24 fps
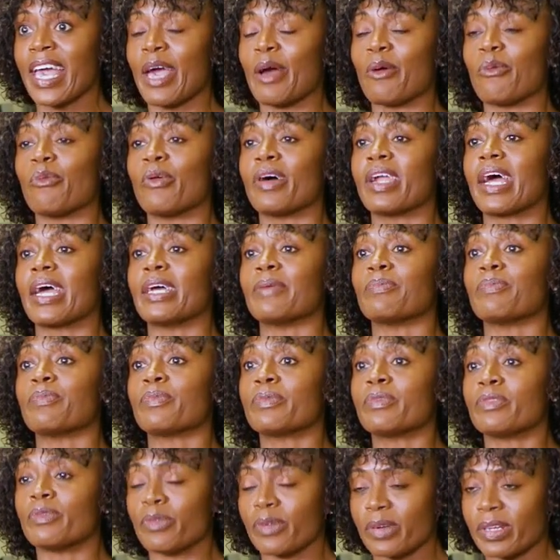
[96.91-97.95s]
and what I
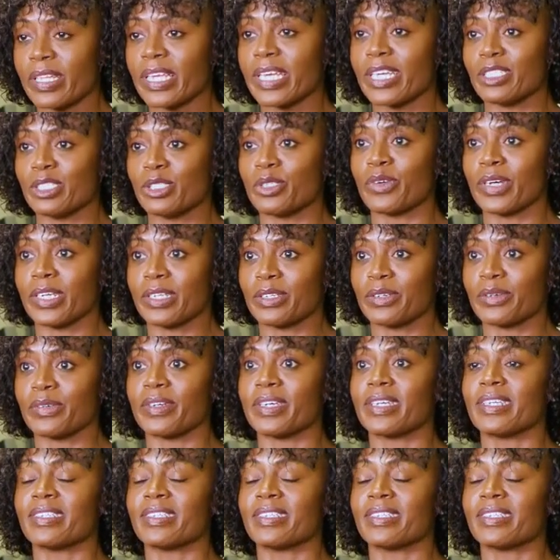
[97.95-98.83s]
really enjoyed doing.